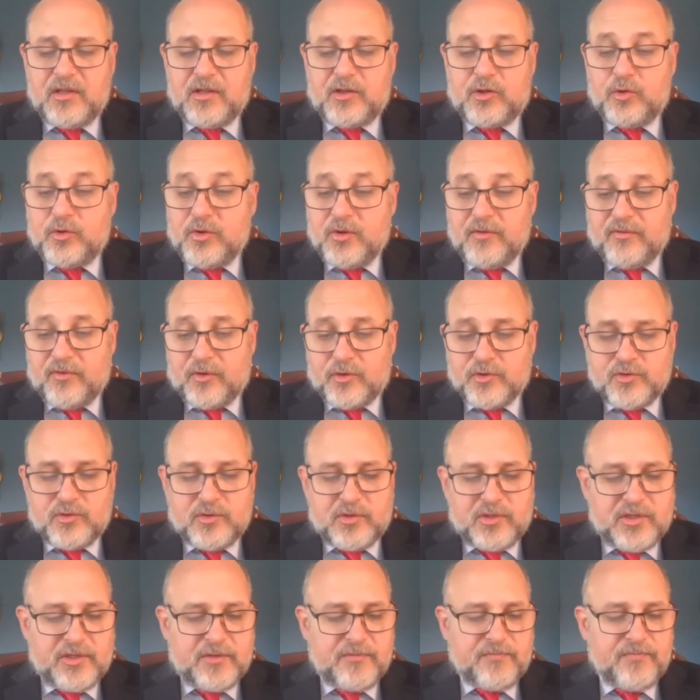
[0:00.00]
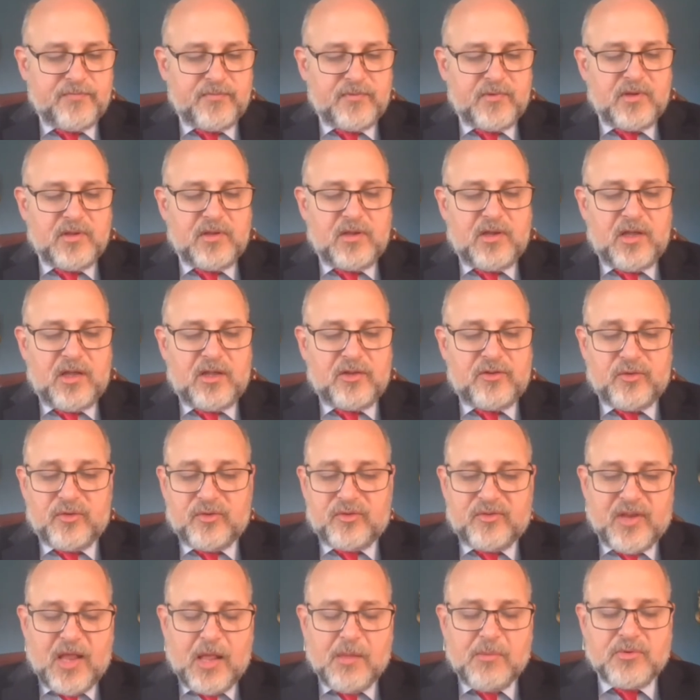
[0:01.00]
including virtually, to
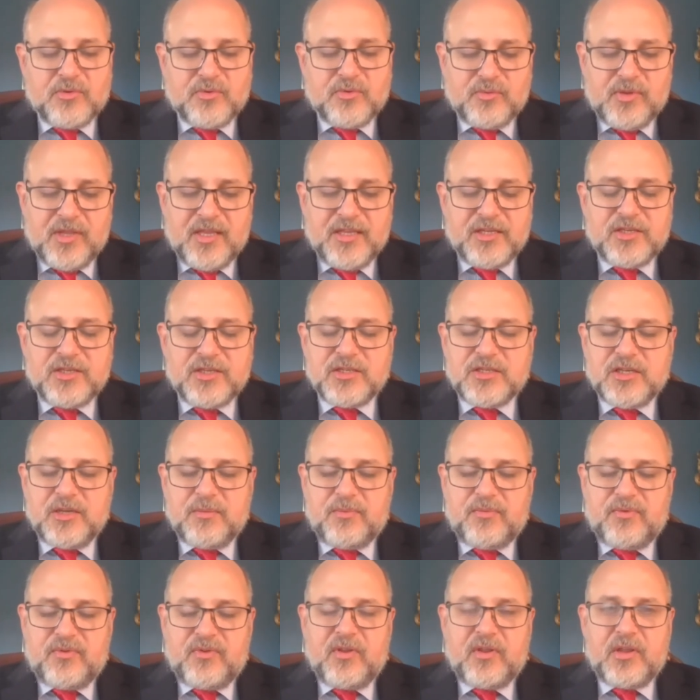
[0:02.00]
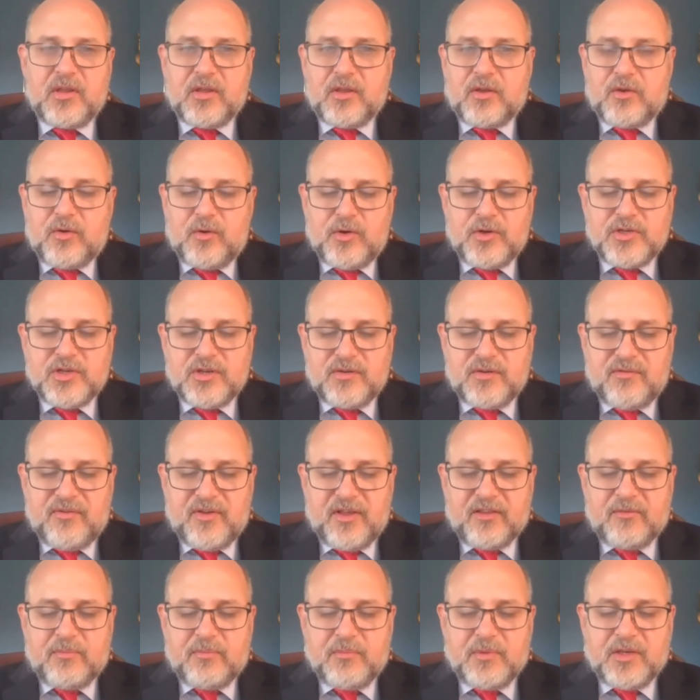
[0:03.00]
establish relationships, encourage
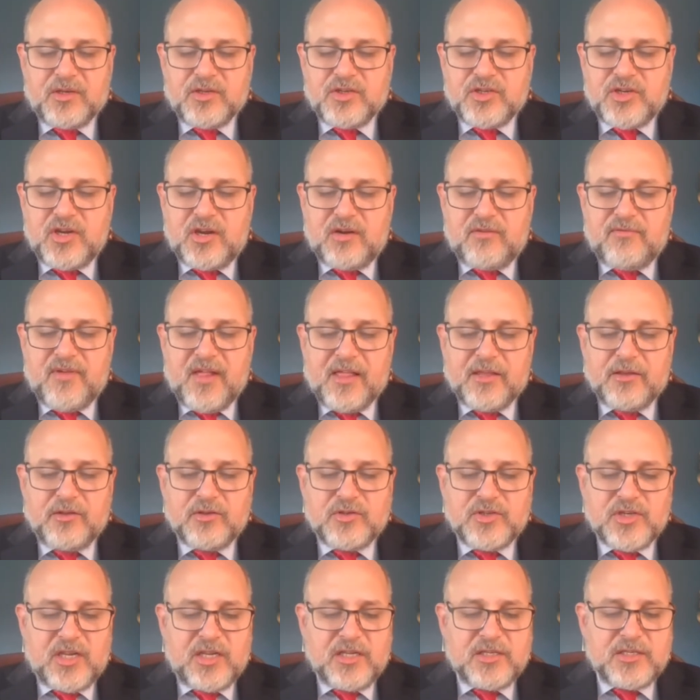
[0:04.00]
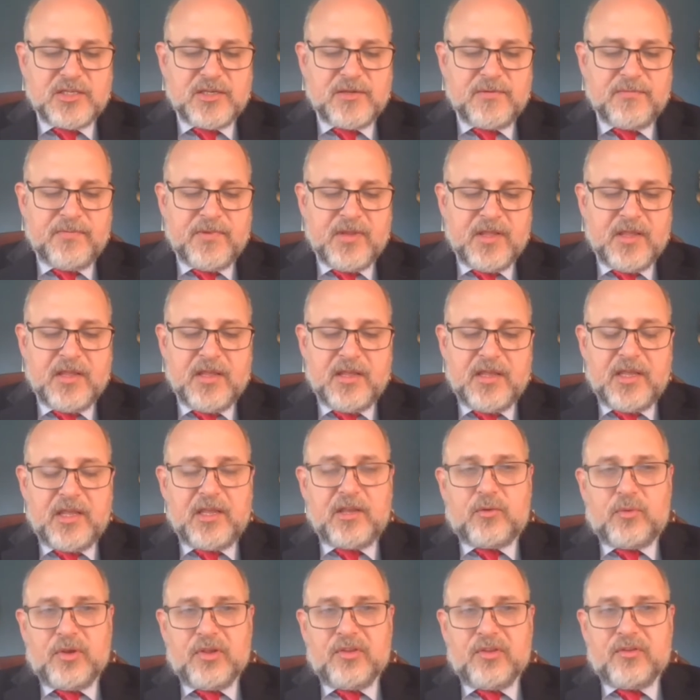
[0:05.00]
investment in shared value chains,
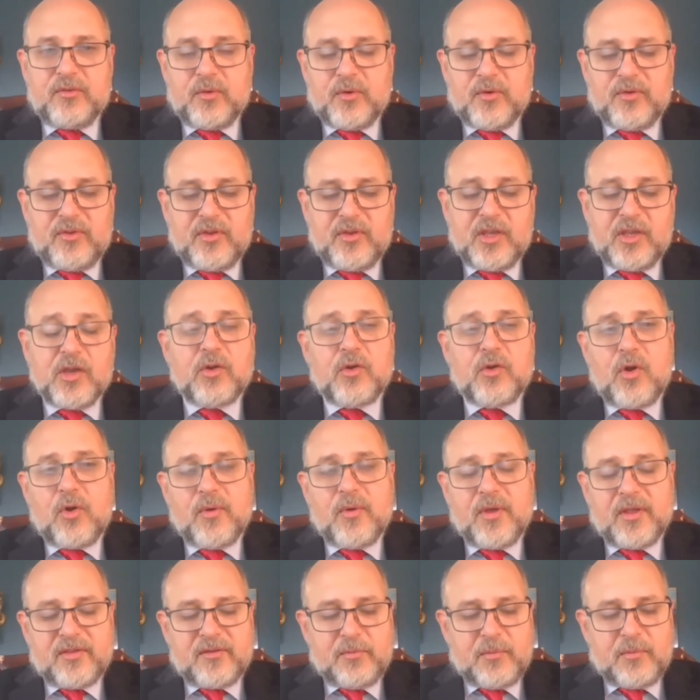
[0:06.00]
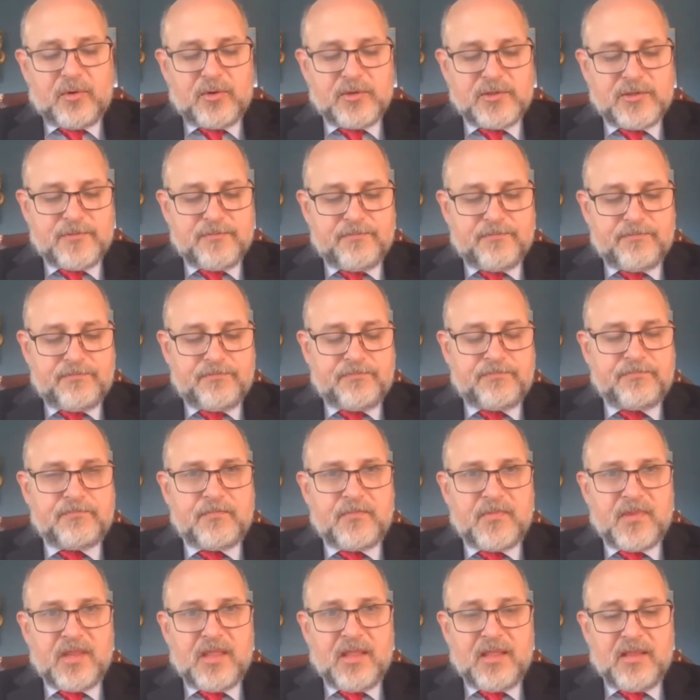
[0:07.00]
increase sourcing, and grow exports.
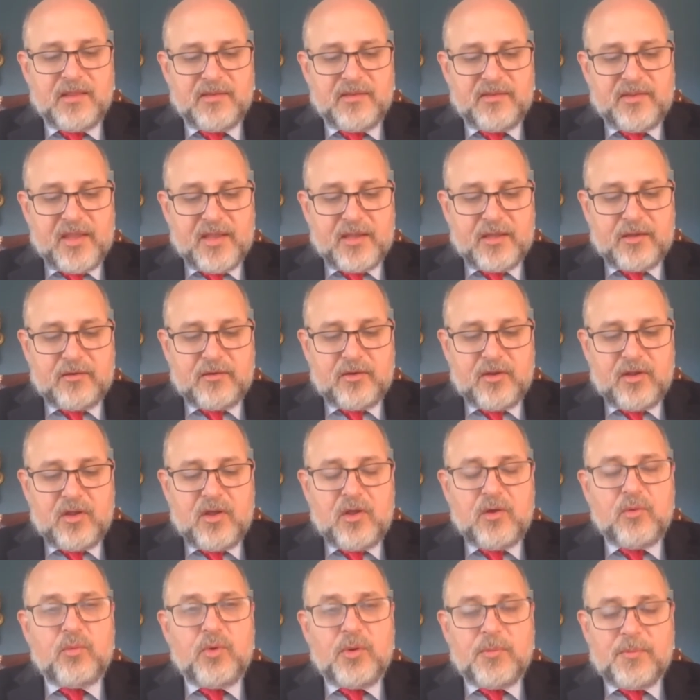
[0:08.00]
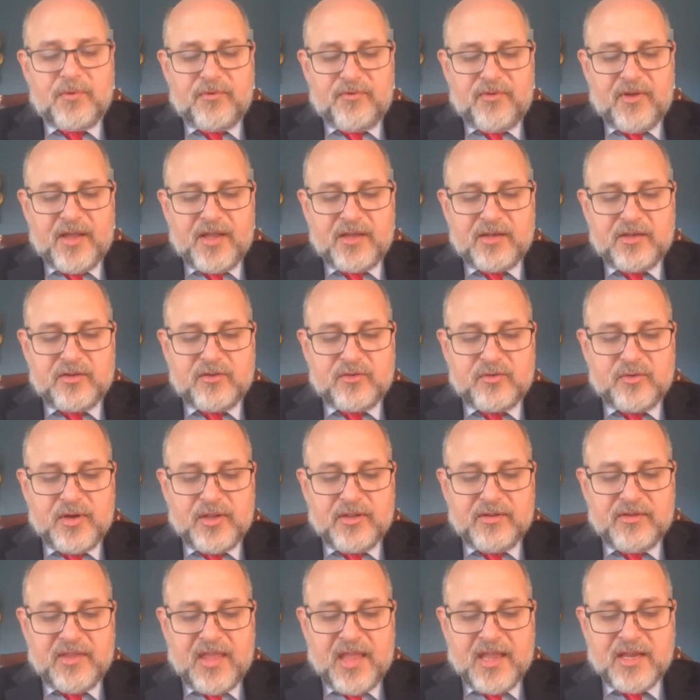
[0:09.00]
Second, we'll provide
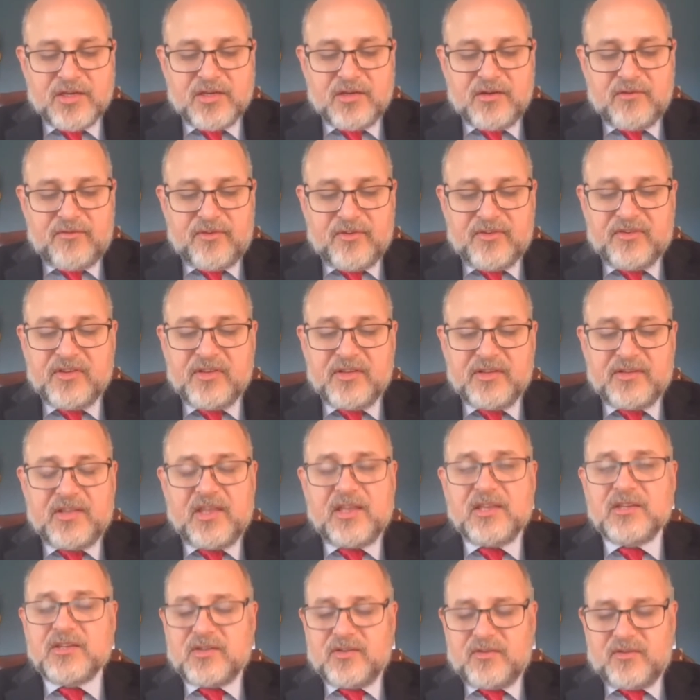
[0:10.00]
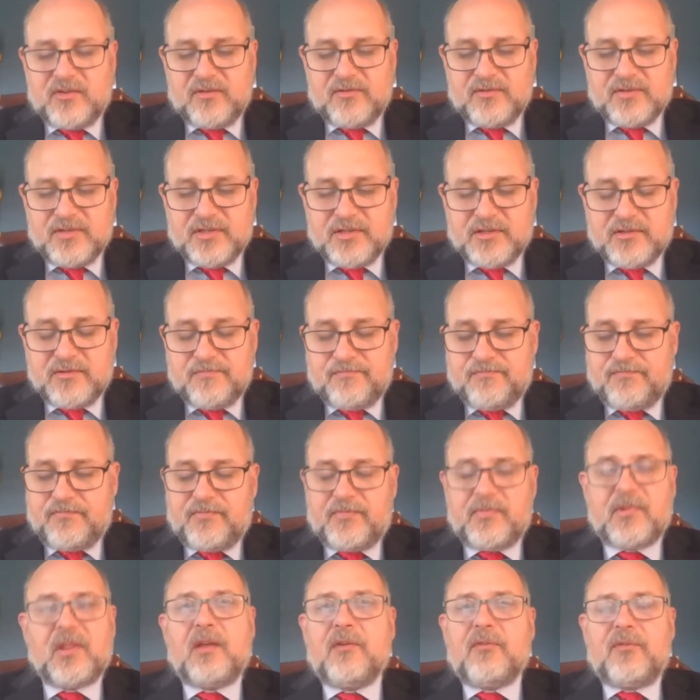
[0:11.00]
transaction facilitation services.
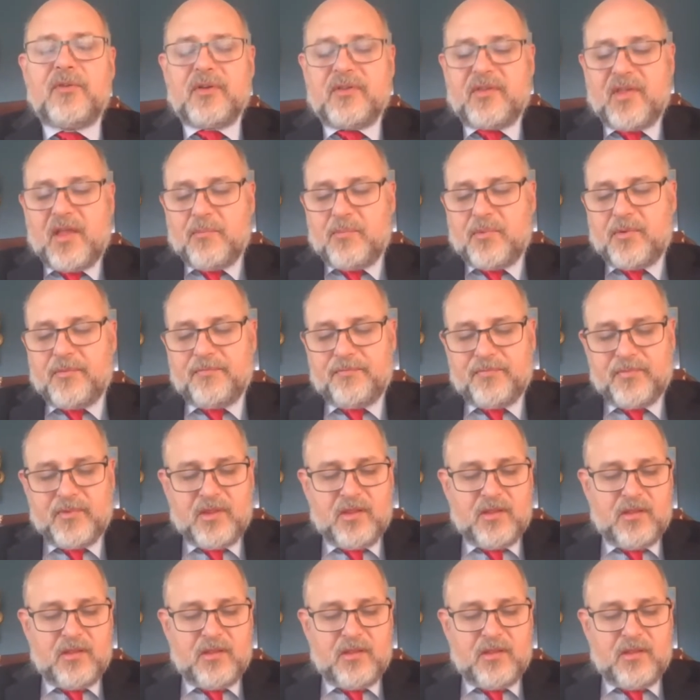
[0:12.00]
For example,